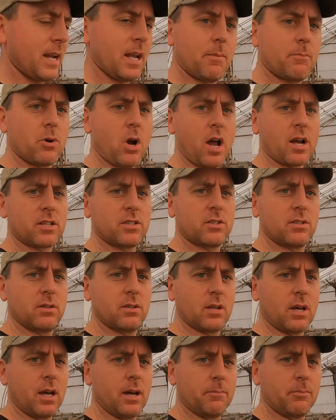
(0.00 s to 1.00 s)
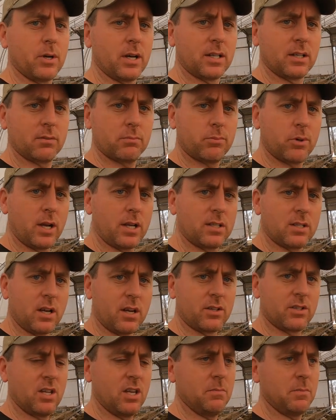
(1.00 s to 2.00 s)
that had proct uh, pre
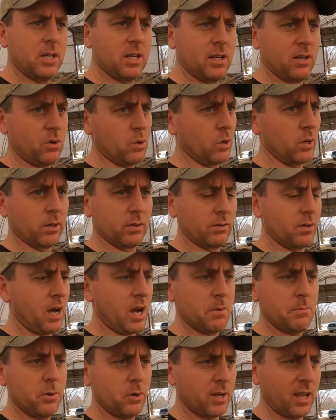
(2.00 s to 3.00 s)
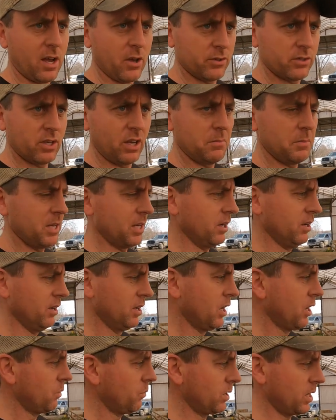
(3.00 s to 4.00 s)
pregtoxemia or hypocalcemia,
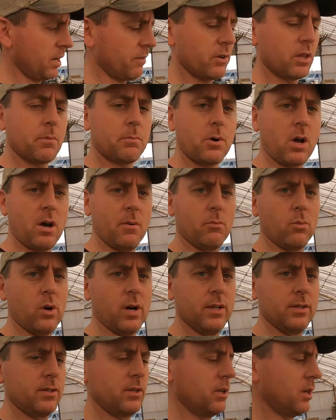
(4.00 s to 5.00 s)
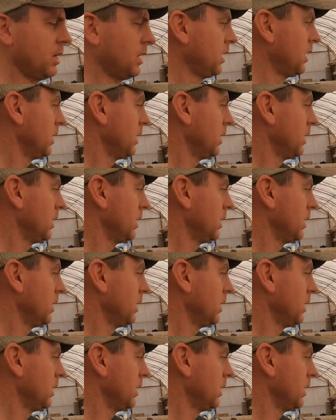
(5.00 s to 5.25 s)
whatever the problem was,